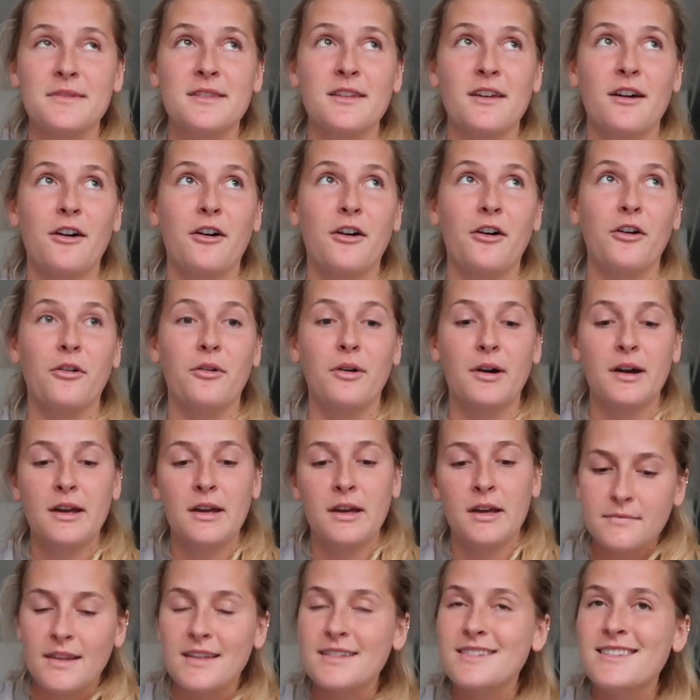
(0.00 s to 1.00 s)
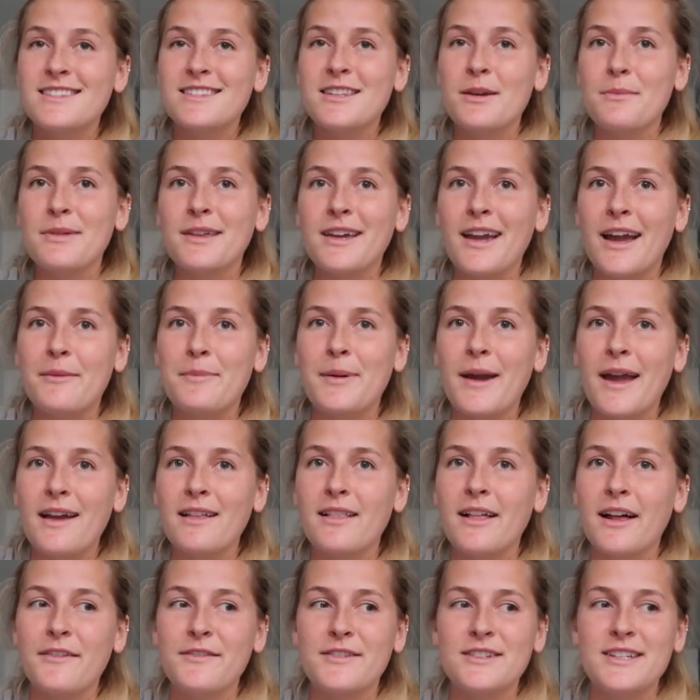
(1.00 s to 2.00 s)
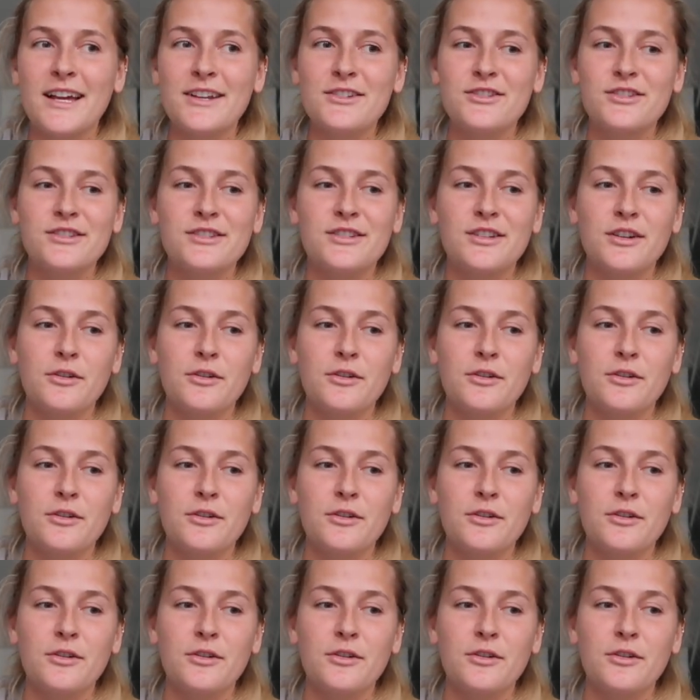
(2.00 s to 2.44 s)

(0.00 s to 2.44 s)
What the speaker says: So this is something I pay a lot of attention